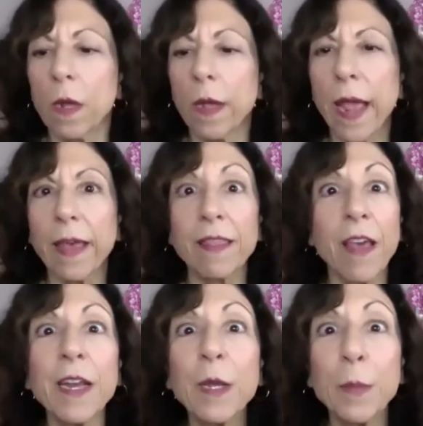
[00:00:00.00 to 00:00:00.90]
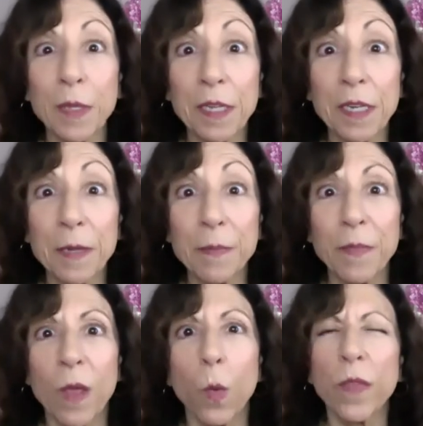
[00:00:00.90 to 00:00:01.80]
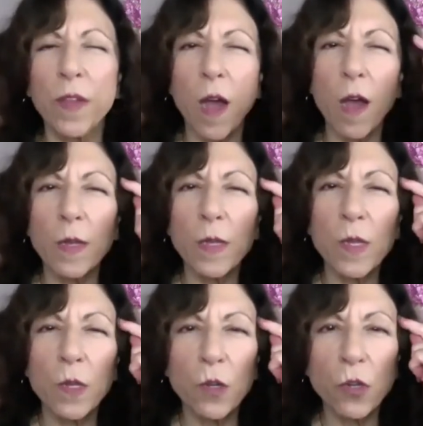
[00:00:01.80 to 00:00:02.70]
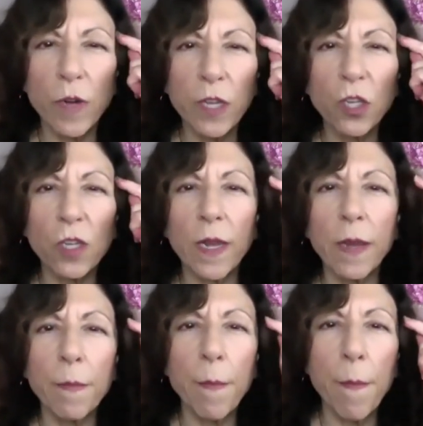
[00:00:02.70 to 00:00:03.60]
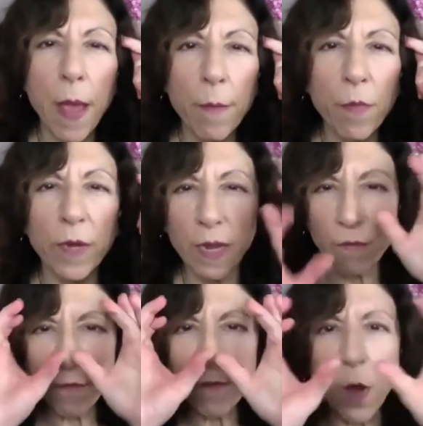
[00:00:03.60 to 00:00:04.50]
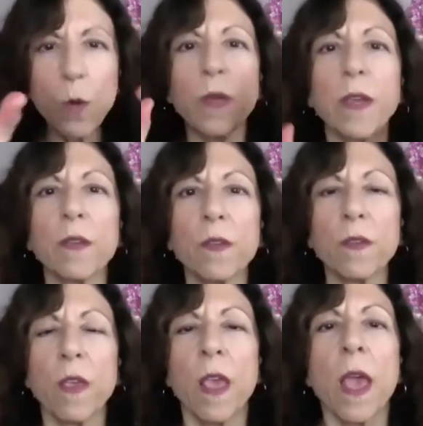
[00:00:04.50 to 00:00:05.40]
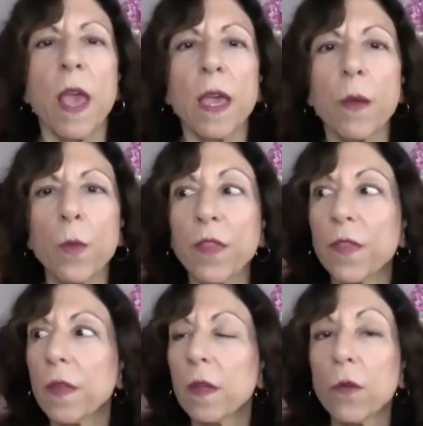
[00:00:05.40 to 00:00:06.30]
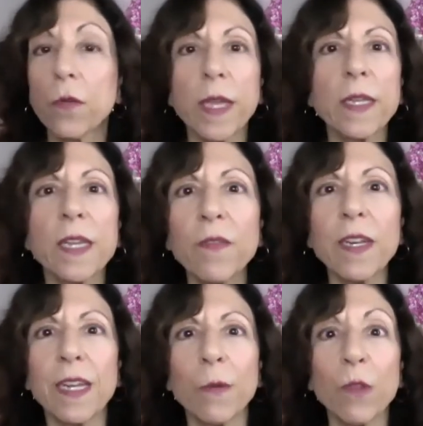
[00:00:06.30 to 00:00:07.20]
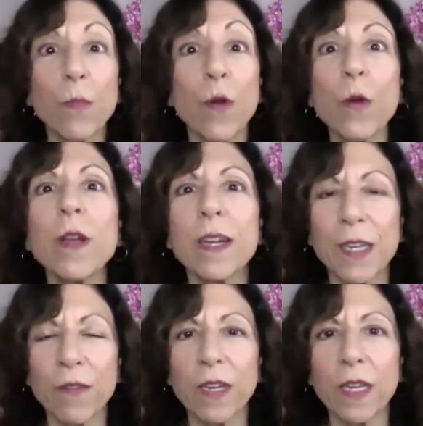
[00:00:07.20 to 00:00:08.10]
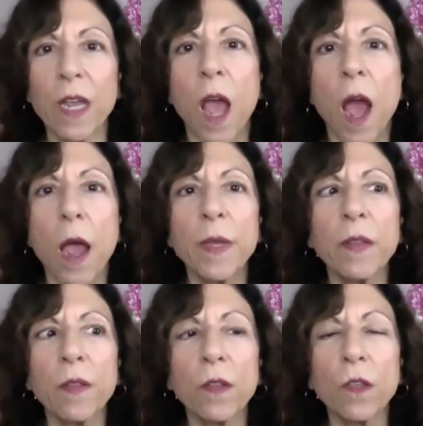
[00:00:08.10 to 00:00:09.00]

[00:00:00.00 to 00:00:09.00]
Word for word: athletic ability, with concentration and memory and focus, with creativity, with productivity. I mean,